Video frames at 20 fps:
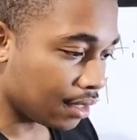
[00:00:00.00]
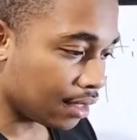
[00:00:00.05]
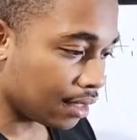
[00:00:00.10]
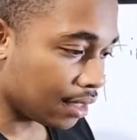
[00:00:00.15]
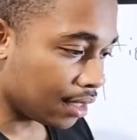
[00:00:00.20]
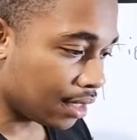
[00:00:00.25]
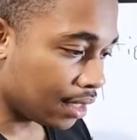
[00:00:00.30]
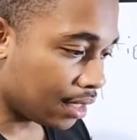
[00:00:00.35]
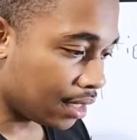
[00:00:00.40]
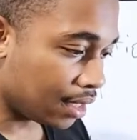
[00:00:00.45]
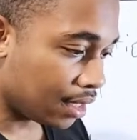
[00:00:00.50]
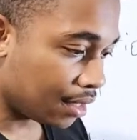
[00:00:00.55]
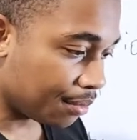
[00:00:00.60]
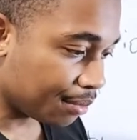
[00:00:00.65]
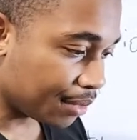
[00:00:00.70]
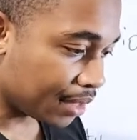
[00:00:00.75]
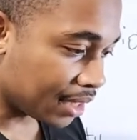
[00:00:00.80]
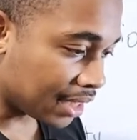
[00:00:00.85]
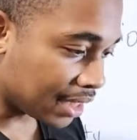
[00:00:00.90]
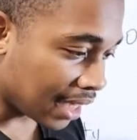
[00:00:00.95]

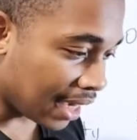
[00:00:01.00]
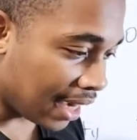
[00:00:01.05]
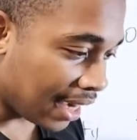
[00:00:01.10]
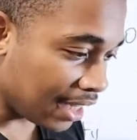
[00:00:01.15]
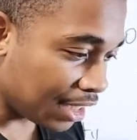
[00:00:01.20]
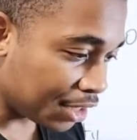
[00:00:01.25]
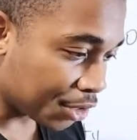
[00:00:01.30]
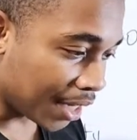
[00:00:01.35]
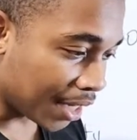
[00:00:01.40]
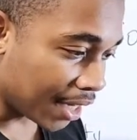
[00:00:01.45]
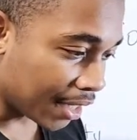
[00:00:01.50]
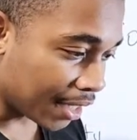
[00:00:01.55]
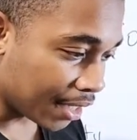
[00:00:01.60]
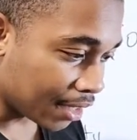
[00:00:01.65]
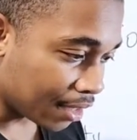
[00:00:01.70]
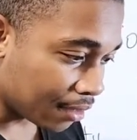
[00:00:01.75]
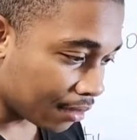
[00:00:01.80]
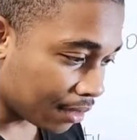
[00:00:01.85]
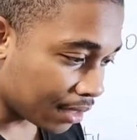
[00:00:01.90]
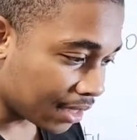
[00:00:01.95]
Side
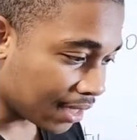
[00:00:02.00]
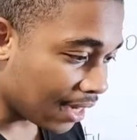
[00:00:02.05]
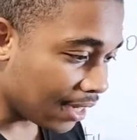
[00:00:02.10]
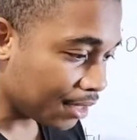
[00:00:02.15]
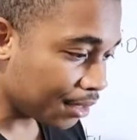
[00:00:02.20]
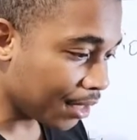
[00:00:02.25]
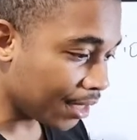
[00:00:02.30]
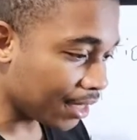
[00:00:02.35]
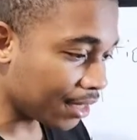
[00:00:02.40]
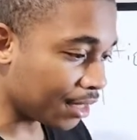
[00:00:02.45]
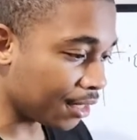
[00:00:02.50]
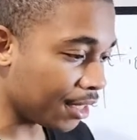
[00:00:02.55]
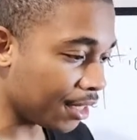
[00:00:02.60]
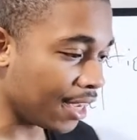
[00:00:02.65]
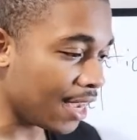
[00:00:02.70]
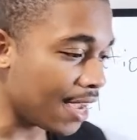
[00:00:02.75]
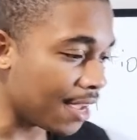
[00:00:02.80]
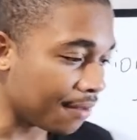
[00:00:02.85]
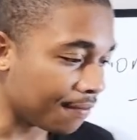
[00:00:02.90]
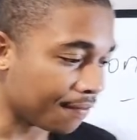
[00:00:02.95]
Dragon
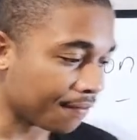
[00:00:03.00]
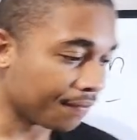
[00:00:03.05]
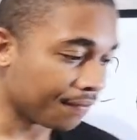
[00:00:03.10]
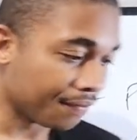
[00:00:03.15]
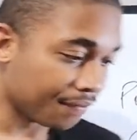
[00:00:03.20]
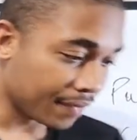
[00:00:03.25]
38.